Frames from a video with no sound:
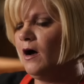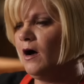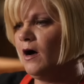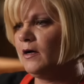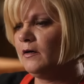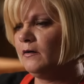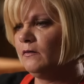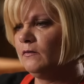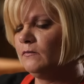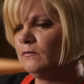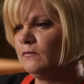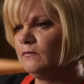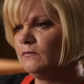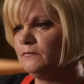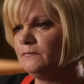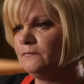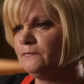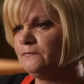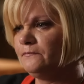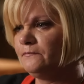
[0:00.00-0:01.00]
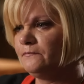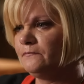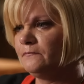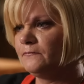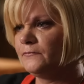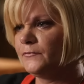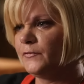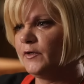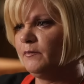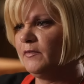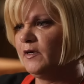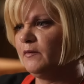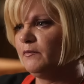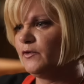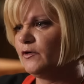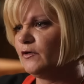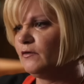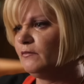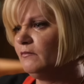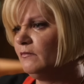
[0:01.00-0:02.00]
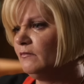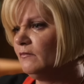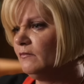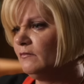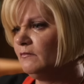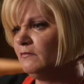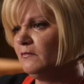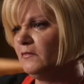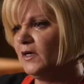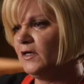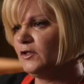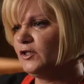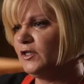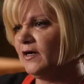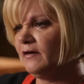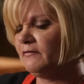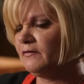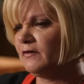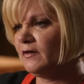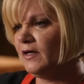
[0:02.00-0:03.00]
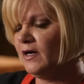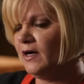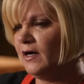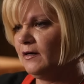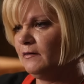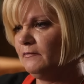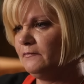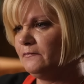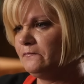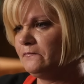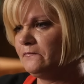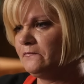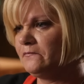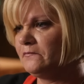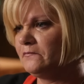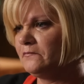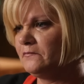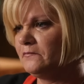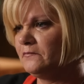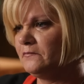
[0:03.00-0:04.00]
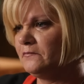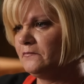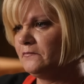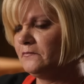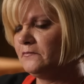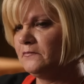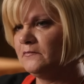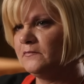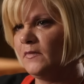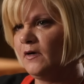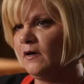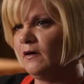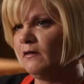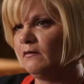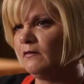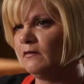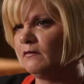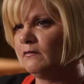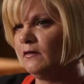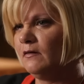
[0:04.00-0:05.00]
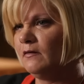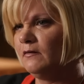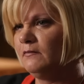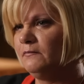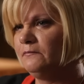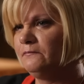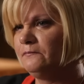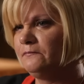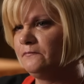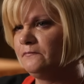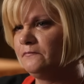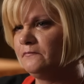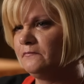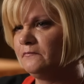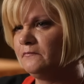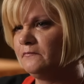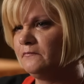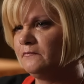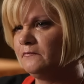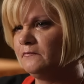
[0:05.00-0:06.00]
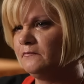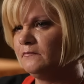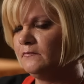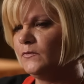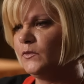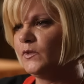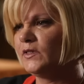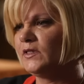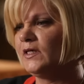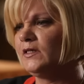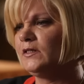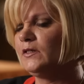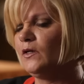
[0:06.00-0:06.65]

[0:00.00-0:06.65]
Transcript: I don't remember much after that other than what they